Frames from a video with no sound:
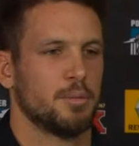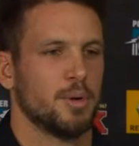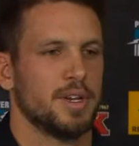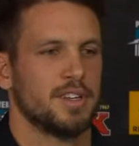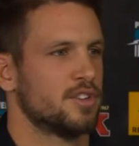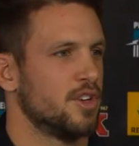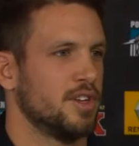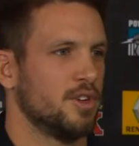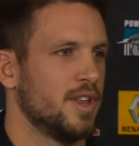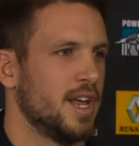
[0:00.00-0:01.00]
but we can certainly
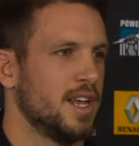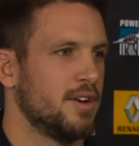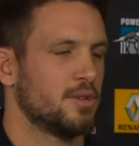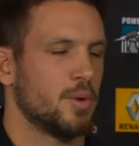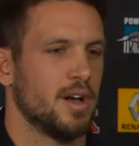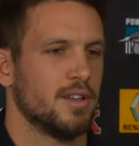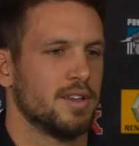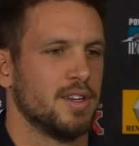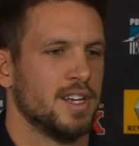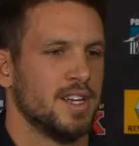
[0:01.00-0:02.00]
do that here as well,
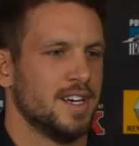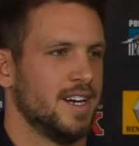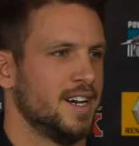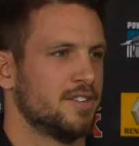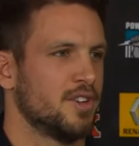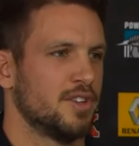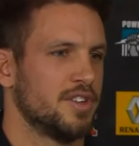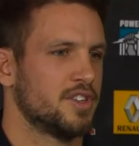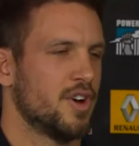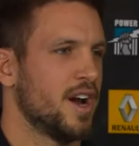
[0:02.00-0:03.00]
and certainly
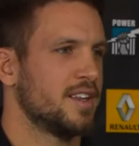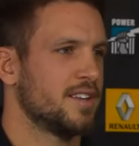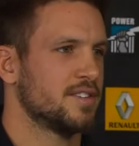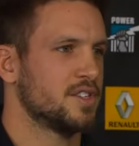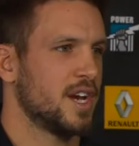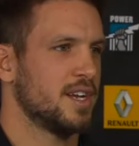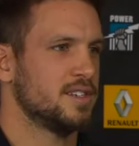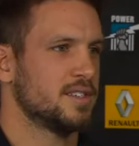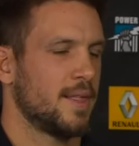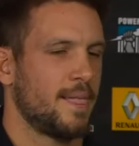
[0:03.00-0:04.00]
the training doesn't change.